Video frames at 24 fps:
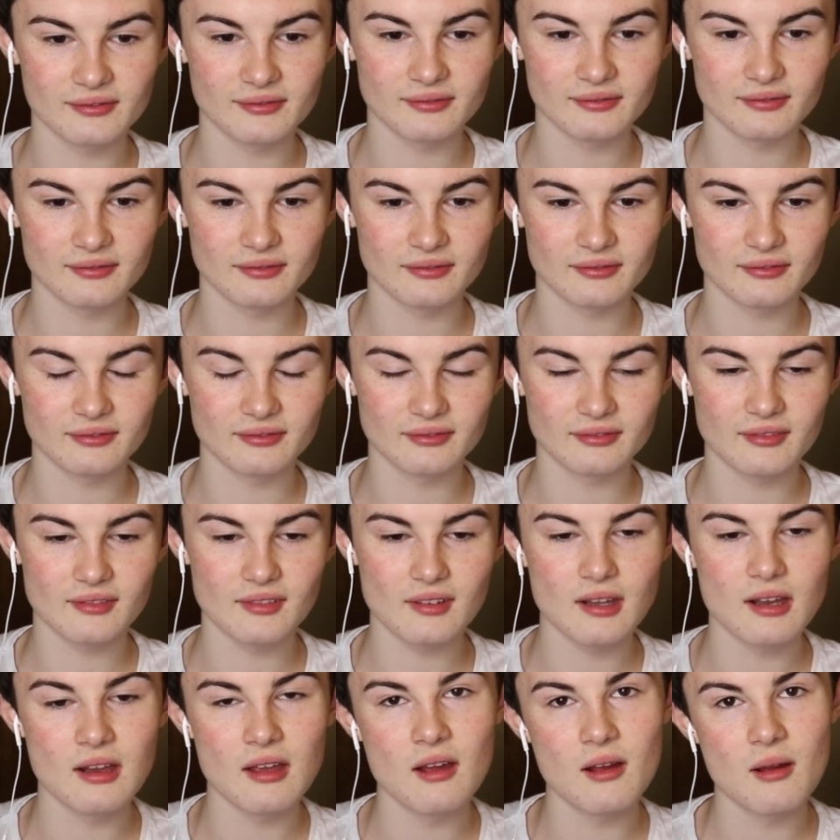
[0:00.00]

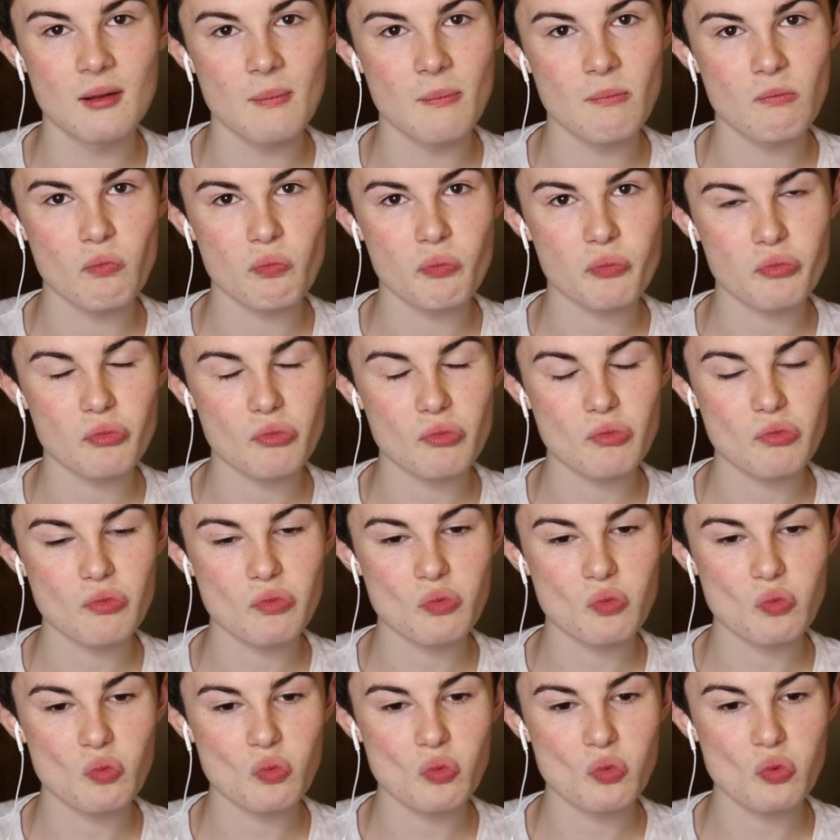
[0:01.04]

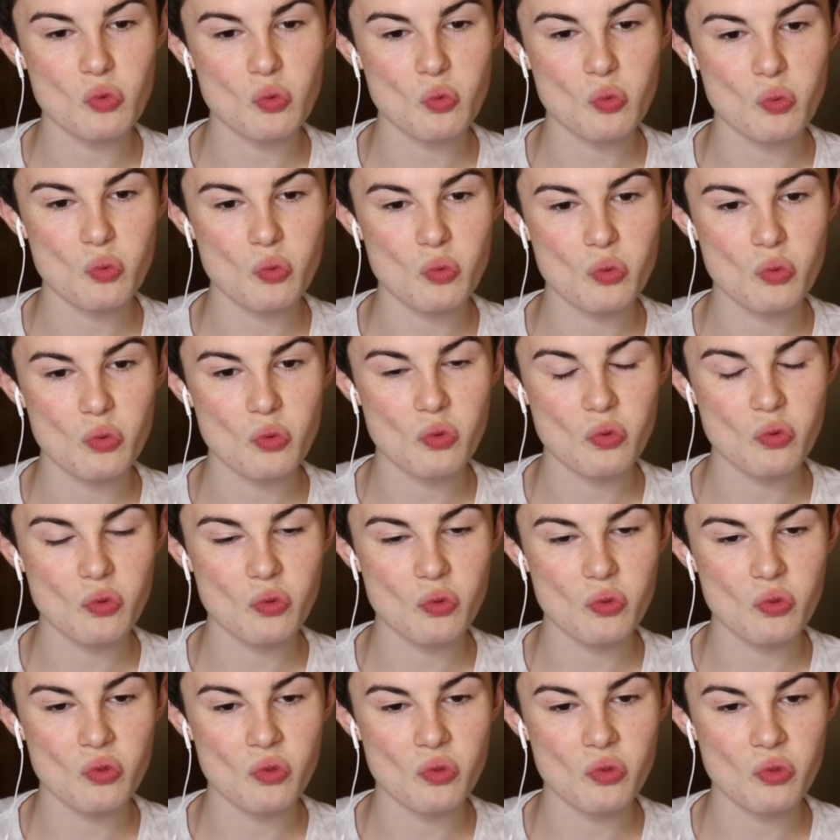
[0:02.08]

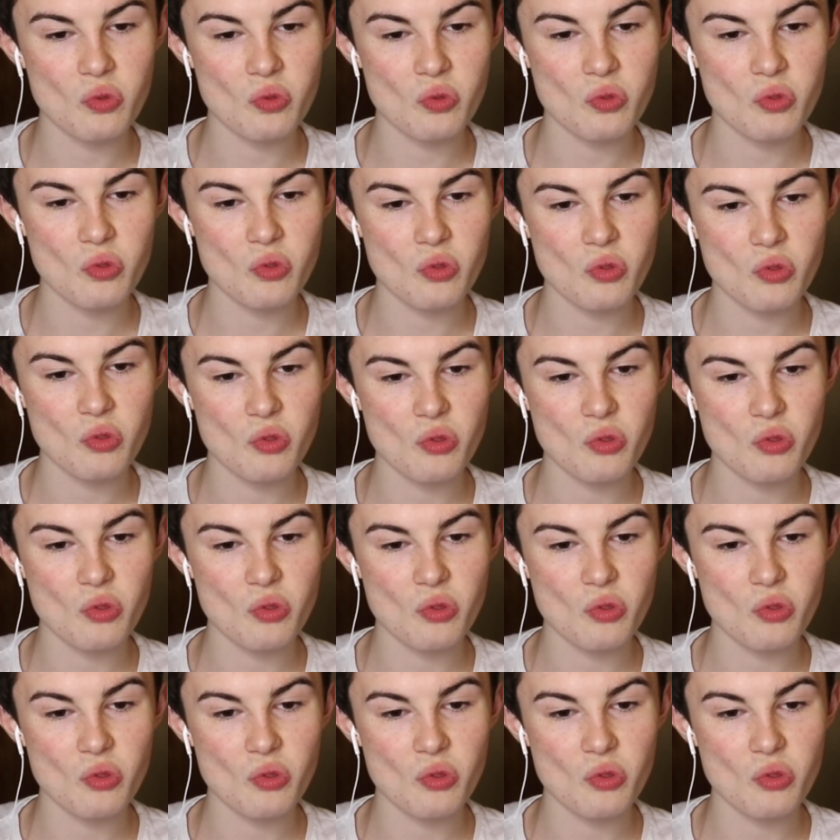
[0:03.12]
Nothing is said.